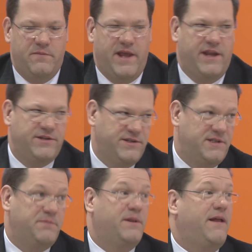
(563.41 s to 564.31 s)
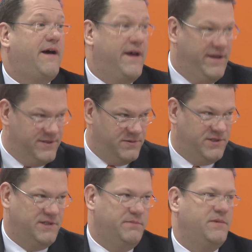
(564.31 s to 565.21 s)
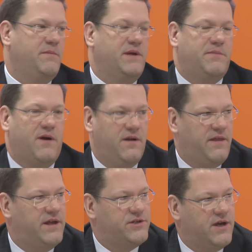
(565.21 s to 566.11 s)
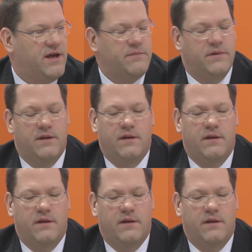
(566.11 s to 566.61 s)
manages supplies, which is a big part of that job.